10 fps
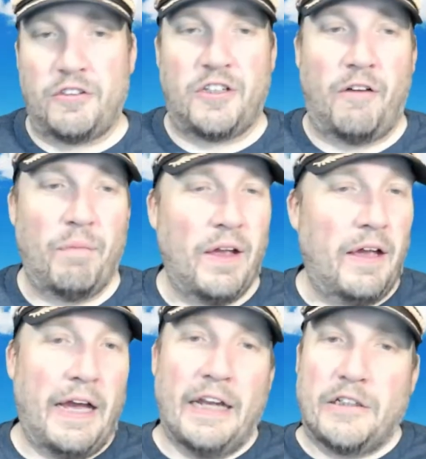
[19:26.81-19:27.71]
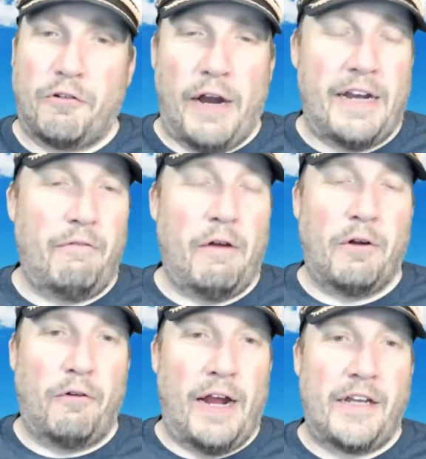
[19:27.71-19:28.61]
So it is we
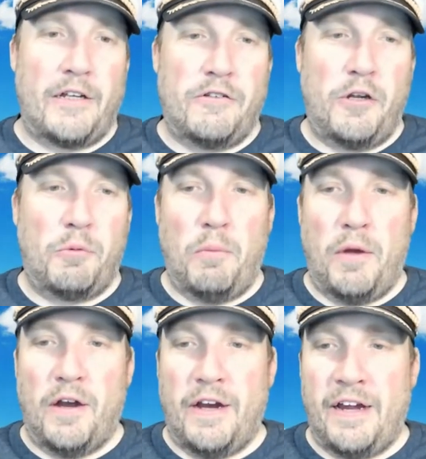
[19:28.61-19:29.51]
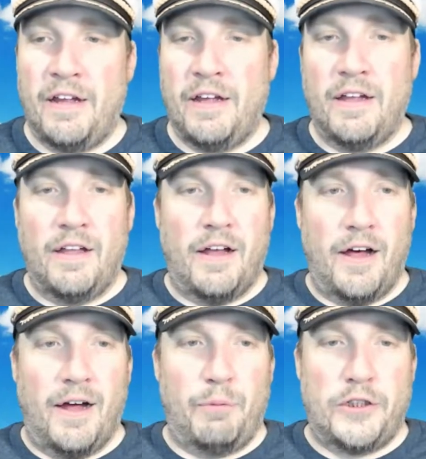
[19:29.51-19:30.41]
have a great YouTube community.
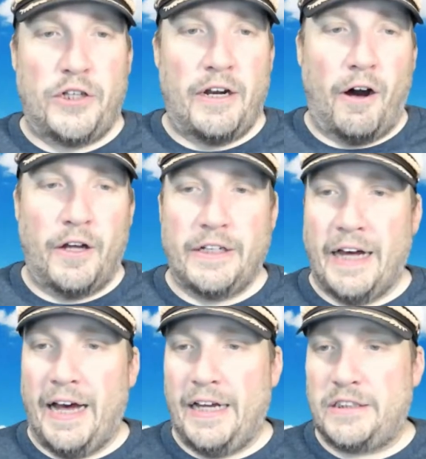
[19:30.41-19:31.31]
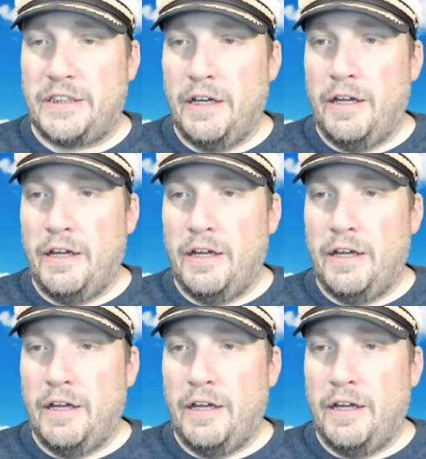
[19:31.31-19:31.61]
Appreciate all you guys.